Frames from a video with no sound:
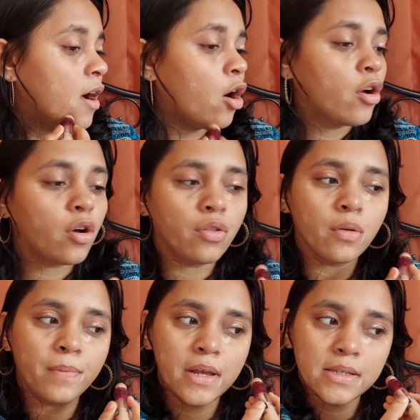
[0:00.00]
or on the
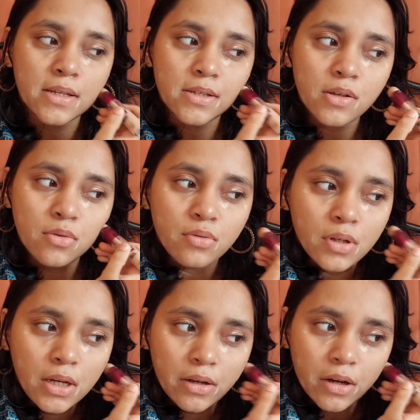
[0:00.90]
places you
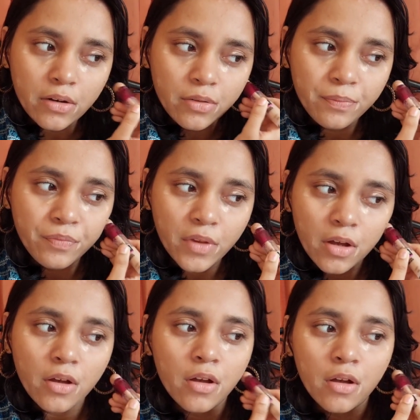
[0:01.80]
need it,
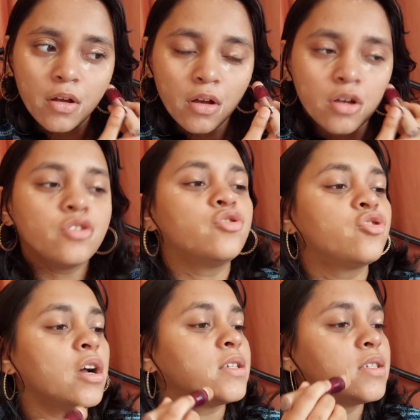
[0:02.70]

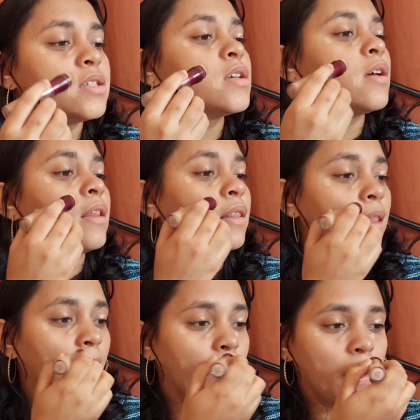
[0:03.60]
just
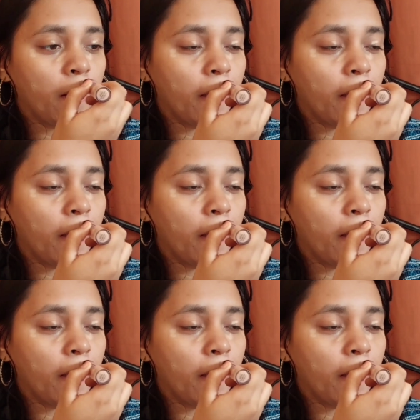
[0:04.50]
there